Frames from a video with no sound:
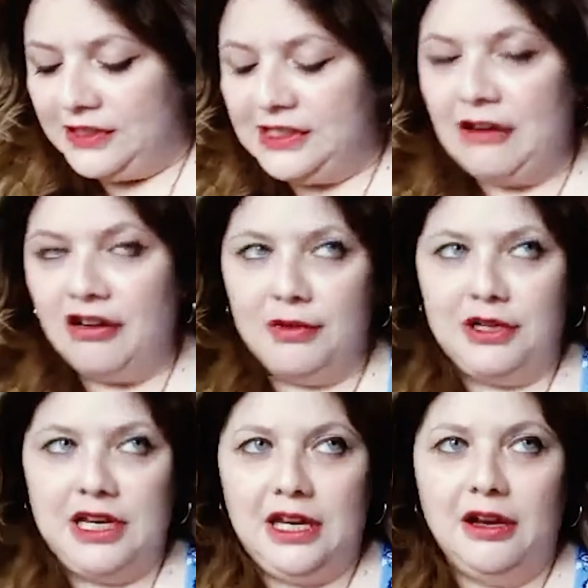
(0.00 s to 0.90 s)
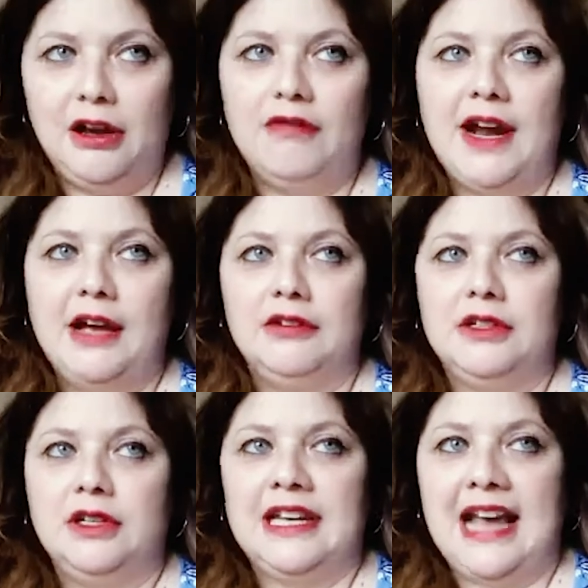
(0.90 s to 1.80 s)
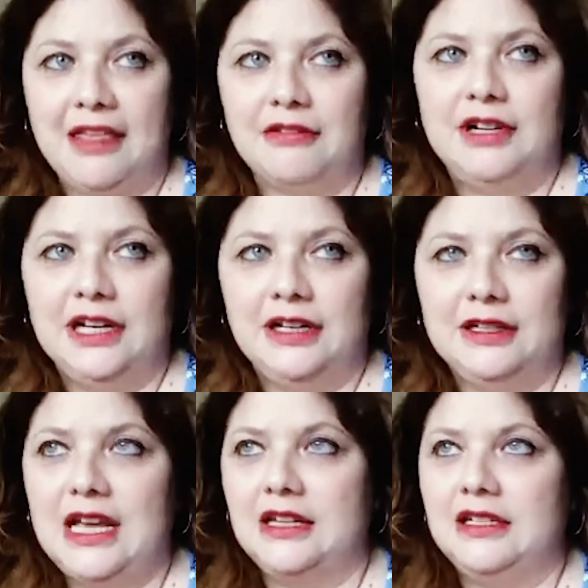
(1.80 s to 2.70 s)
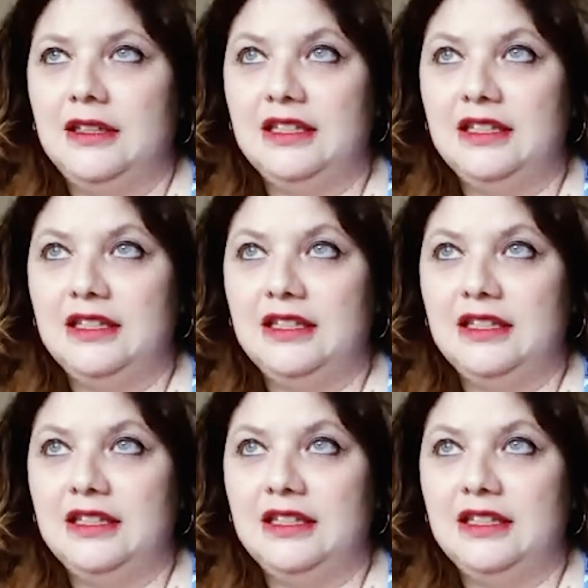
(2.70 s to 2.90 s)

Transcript: ceremony around gatherings and